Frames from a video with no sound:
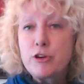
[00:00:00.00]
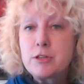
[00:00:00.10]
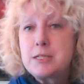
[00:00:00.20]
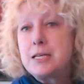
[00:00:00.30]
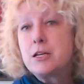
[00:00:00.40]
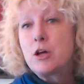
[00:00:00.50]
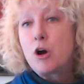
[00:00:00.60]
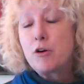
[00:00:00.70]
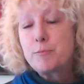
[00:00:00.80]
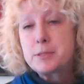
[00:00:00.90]

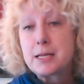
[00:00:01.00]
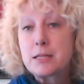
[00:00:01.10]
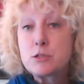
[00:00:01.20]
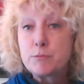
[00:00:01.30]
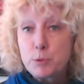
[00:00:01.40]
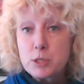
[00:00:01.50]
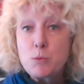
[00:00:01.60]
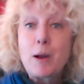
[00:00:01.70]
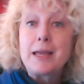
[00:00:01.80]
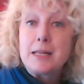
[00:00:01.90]
13.5% of body
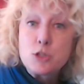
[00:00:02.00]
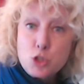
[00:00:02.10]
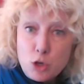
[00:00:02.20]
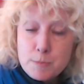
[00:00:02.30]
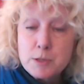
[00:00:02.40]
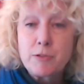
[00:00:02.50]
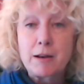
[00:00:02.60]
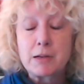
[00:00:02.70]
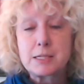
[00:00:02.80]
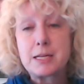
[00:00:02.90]
weight in terms of
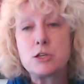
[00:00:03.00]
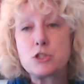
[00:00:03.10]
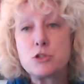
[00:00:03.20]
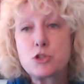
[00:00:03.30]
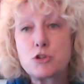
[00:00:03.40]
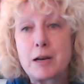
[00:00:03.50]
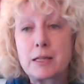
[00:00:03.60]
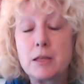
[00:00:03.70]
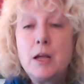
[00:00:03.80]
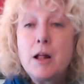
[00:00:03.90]
their extension strength,